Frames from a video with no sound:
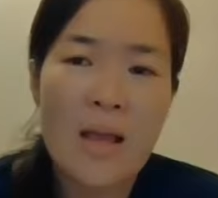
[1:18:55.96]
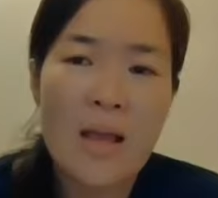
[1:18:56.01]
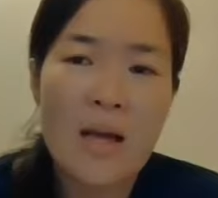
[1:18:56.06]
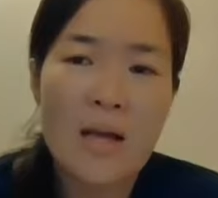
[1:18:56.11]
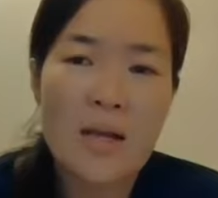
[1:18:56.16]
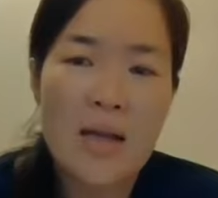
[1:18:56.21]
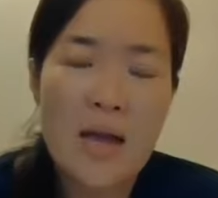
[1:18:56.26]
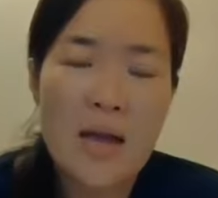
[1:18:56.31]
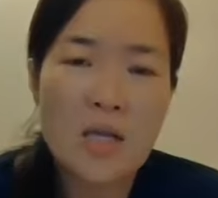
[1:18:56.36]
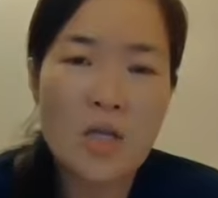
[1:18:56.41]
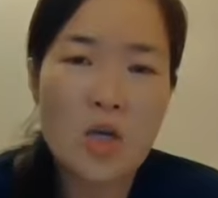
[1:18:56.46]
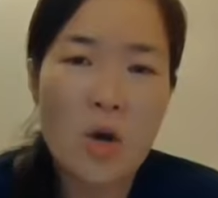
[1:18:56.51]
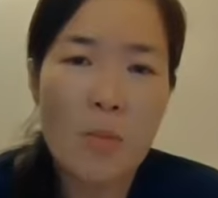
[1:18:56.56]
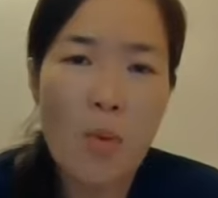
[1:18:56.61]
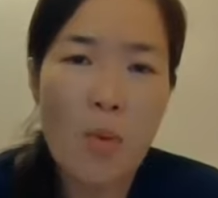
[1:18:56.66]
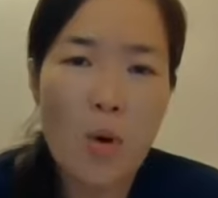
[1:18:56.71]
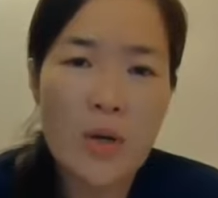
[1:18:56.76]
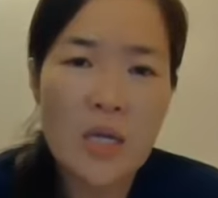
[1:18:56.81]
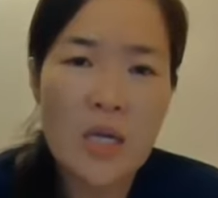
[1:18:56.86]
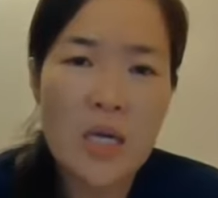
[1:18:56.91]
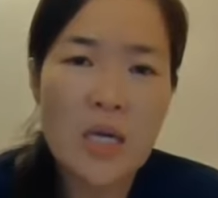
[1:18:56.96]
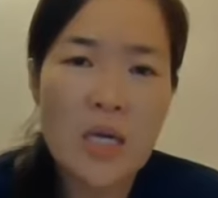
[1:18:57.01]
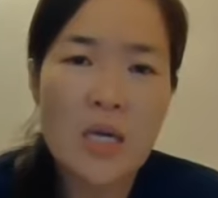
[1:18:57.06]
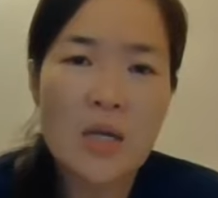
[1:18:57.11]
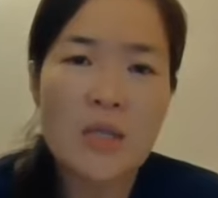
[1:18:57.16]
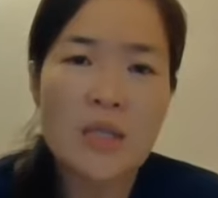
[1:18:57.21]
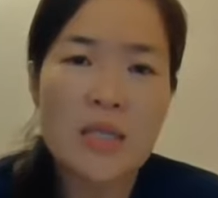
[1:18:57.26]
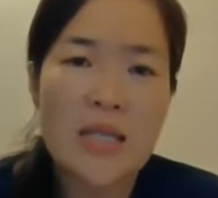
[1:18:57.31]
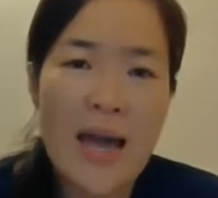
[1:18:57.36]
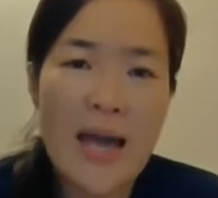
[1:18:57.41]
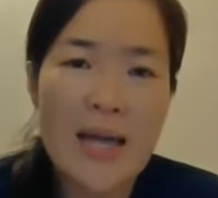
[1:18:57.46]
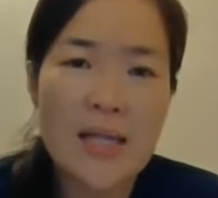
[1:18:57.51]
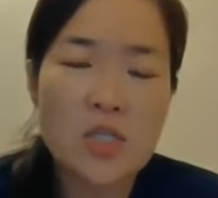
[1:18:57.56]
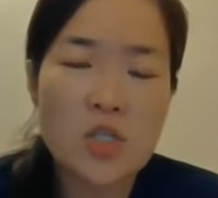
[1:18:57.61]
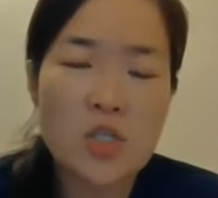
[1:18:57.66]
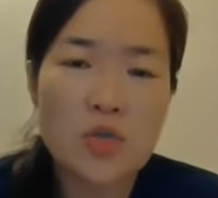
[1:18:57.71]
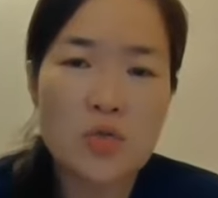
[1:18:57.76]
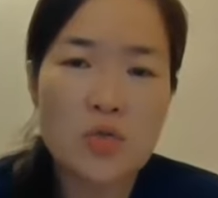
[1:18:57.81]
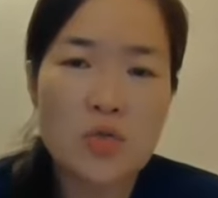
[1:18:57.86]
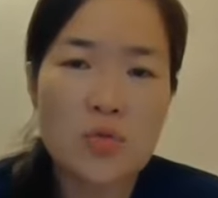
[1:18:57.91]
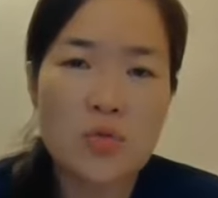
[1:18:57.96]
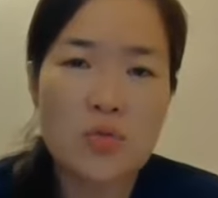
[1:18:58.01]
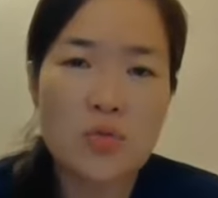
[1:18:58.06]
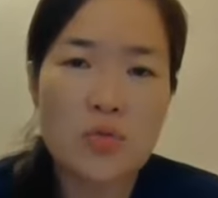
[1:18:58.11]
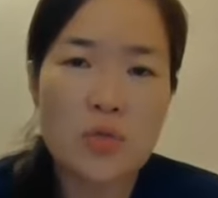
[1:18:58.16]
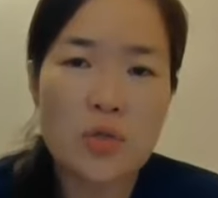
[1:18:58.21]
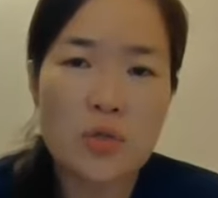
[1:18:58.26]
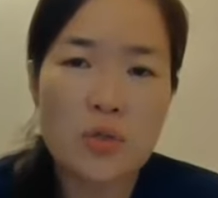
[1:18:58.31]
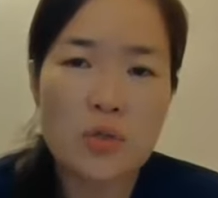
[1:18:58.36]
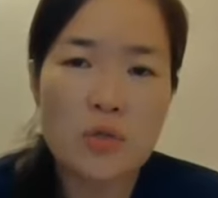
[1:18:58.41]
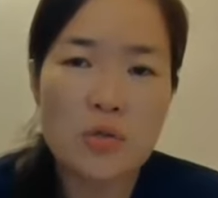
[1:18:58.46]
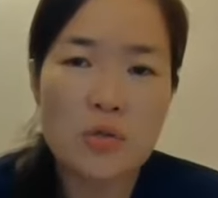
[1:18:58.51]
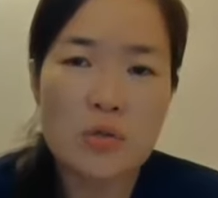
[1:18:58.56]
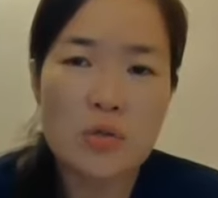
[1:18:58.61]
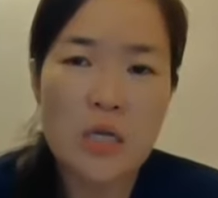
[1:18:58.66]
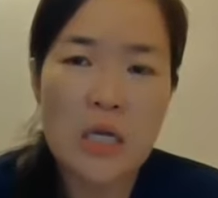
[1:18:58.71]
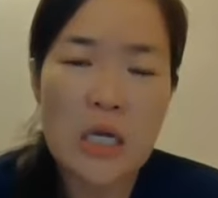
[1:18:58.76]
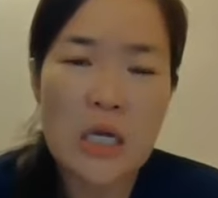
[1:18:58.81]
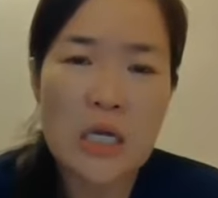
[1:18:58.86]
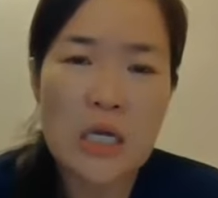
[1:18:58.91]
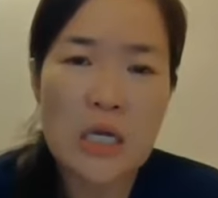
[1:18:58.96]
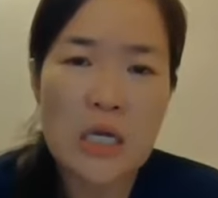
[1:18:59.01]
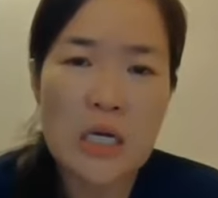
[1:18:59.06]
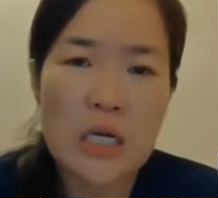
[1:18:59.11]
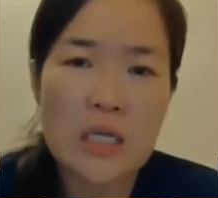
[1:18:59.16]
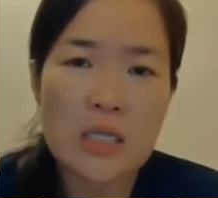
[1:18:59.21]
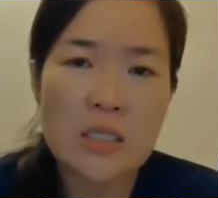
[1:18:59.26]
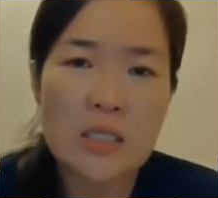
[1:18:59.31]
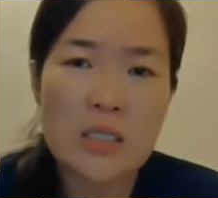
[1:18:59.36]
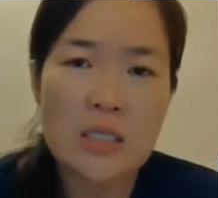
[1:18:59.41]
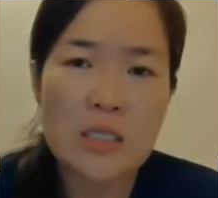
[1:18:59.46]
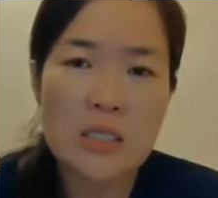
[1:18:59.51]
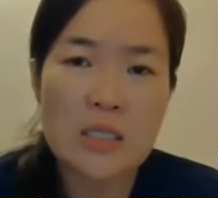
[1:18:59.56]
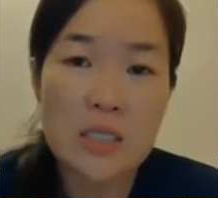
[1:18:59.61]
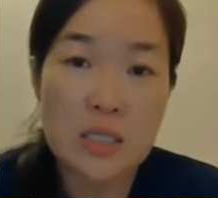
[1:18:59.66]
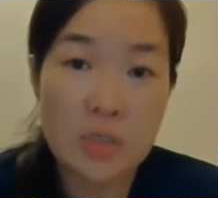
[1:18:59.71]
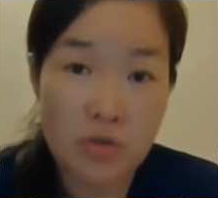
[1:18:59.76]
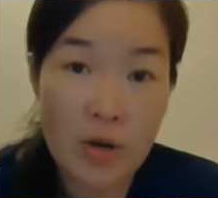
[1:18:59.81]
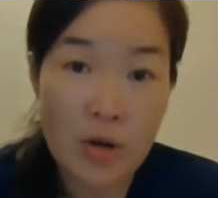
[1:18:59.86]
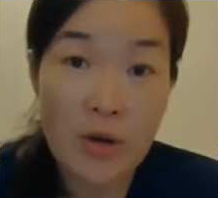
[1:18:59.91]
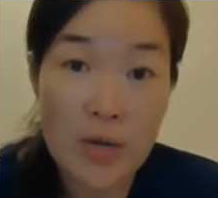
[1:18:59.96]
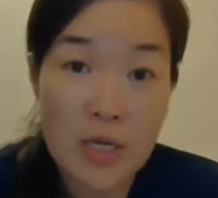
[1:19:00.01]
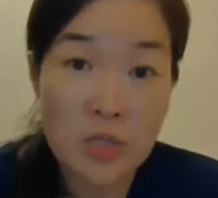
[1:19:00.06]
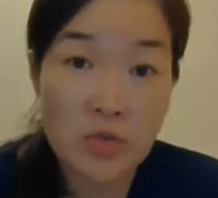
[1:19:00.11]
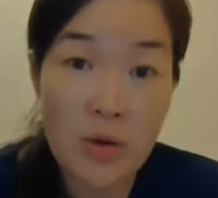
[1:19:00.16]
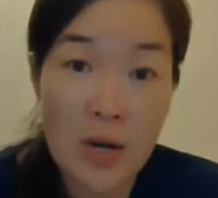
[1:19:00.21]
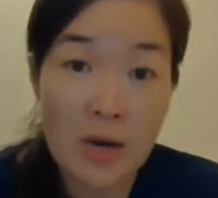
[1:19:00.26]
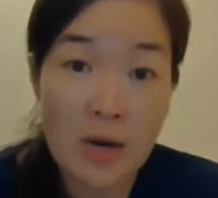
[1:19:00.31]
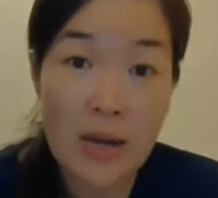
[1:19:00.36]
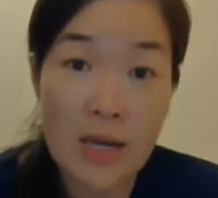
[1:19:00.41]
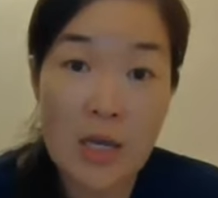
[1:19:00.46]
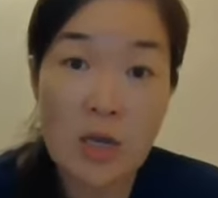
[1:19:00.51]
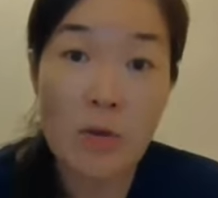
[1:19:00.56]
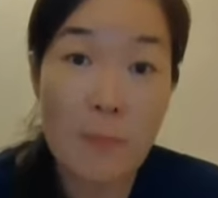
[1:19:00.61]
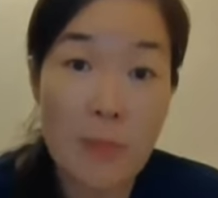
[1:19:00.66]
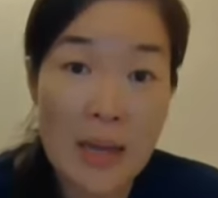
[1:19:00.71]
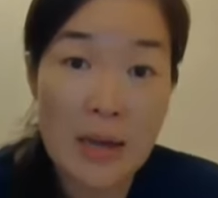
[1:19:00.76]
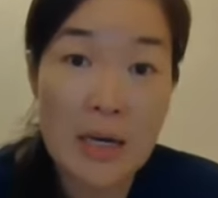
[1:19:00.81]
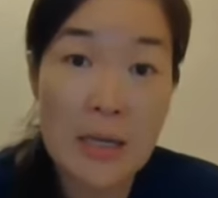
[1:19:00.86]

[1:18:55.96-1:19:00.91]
then your body tends to increase the triglyceride, right? Your blood